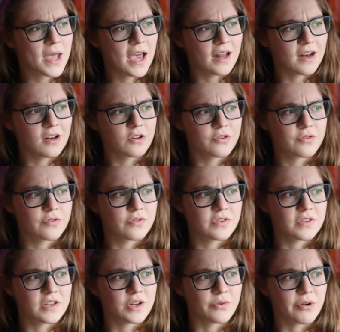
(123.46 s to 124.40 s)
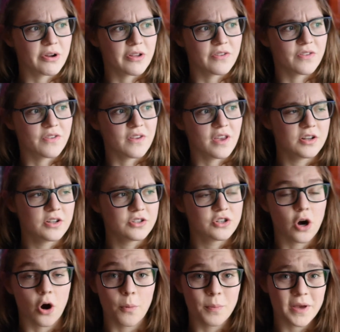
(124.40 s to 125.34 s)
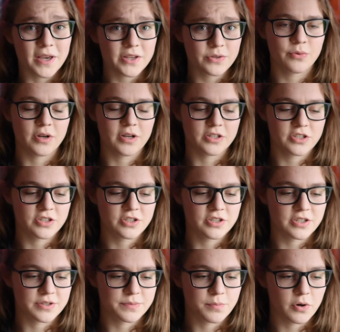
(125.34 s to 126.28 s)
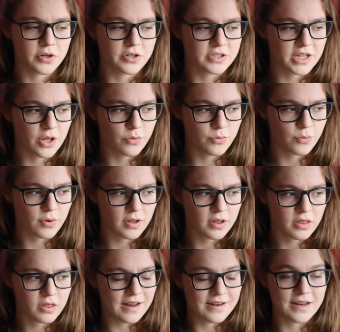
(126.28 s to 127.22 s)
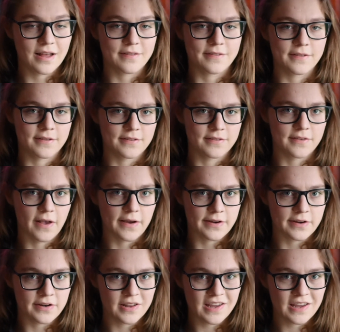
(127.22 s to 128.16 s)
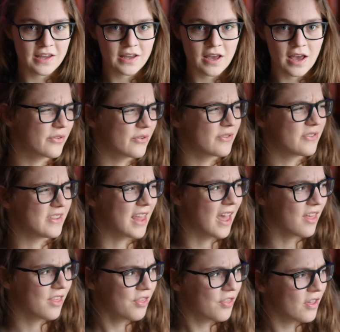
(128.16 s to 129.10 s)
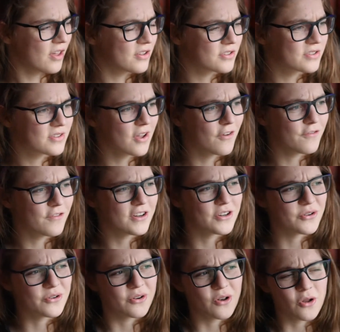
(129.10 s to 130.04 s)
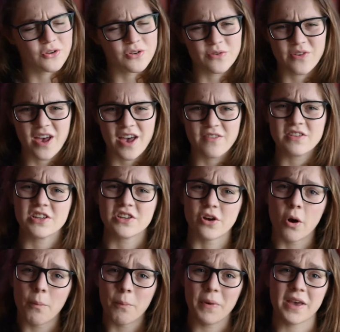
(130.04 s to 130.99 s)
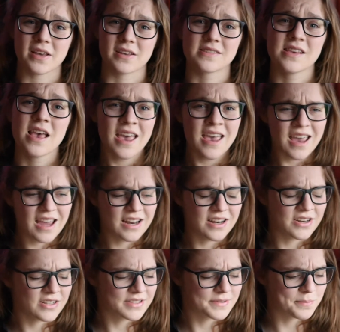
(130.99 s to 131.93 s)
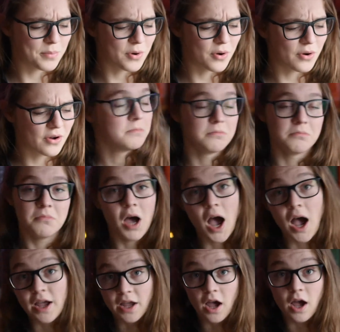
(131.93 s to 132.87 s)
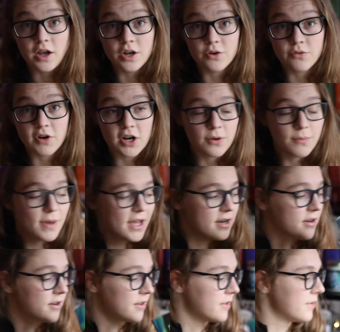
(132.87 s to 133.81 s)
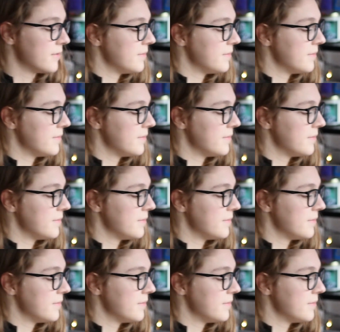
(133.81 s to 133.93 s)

had a lot of serious topics which this book dealt with, and that's anxiety, also death and stuff, and there are a lot of heavy topics in this book. I highly recommend.